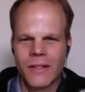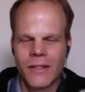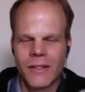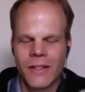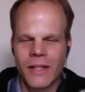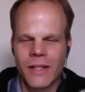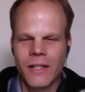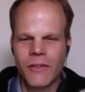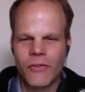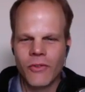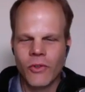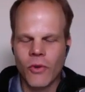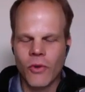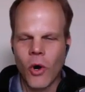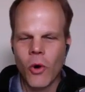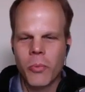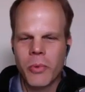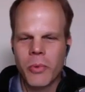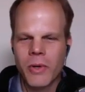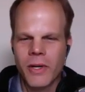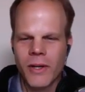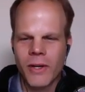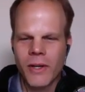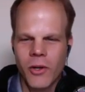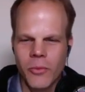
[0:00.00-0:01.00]
And if you
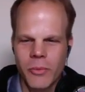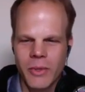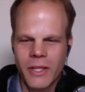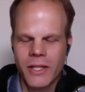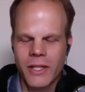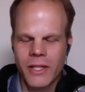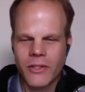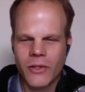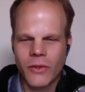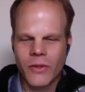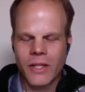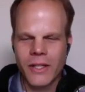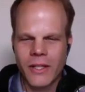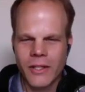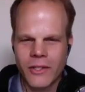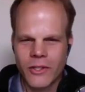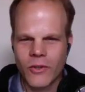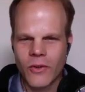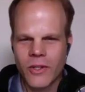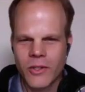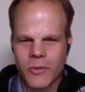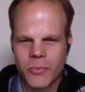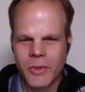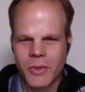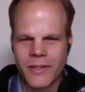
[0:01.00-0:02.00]
open it all because you think it's
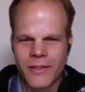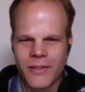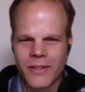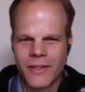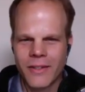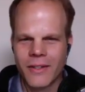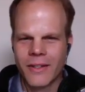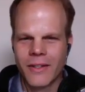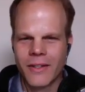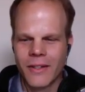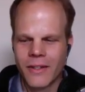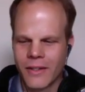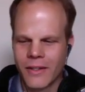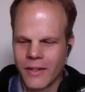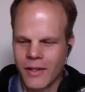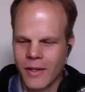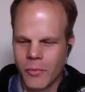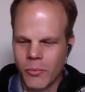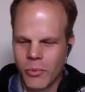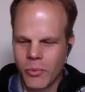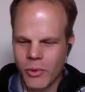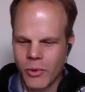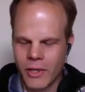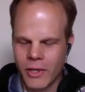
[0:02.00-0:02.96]
Christmas and put it